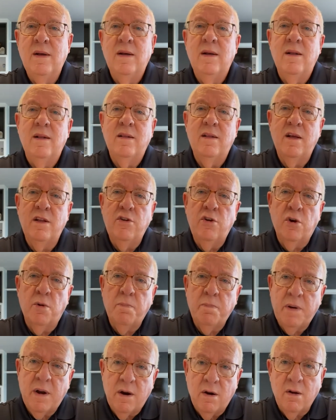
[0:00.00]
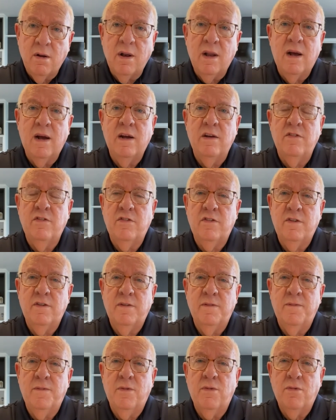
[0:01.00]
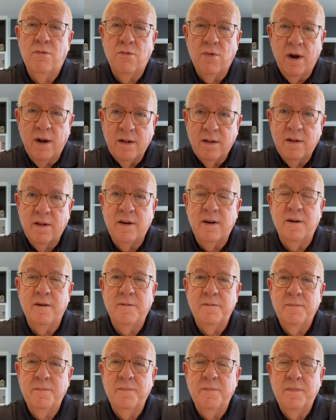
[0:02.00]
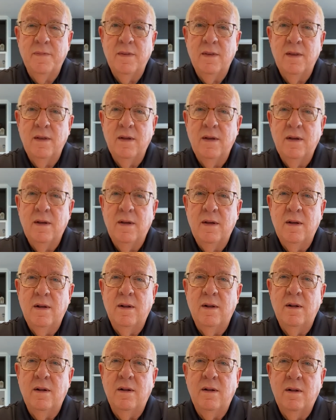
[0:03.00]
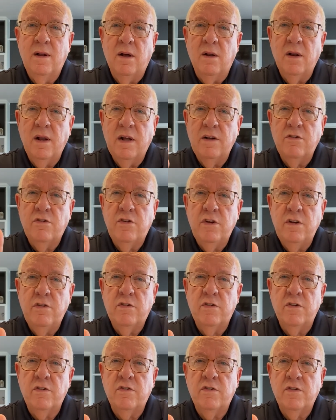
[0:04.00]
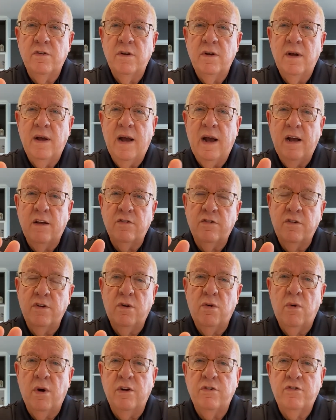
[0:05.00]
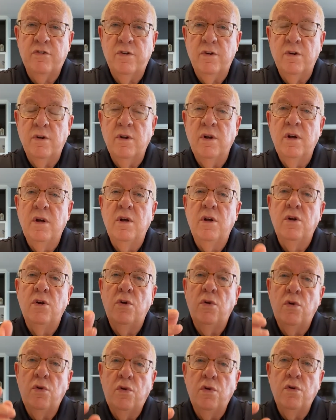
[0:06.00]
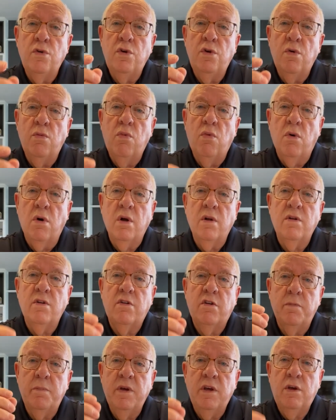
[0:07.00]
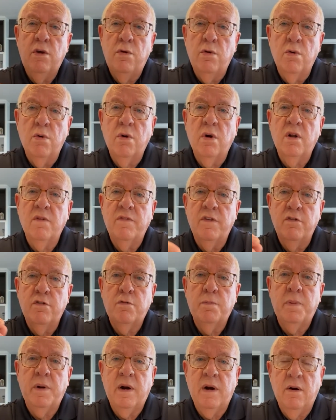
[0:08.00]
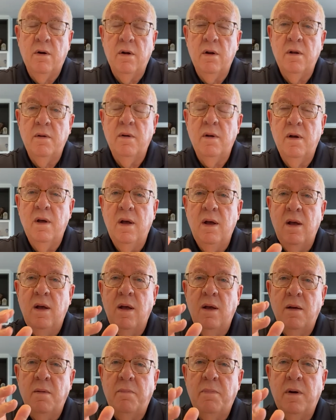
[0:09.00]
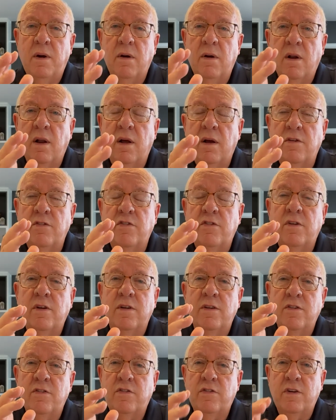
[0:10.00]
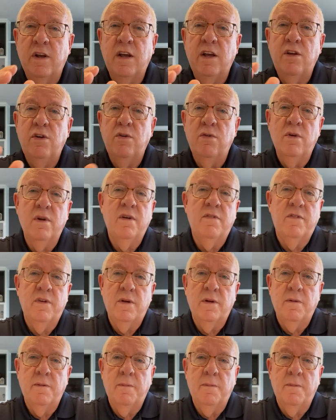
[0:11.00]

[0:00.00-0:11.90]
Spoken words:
then you're paralyzed right there. Now let Jesus ask the question, do you want to be cured of this paralyzed state you live in?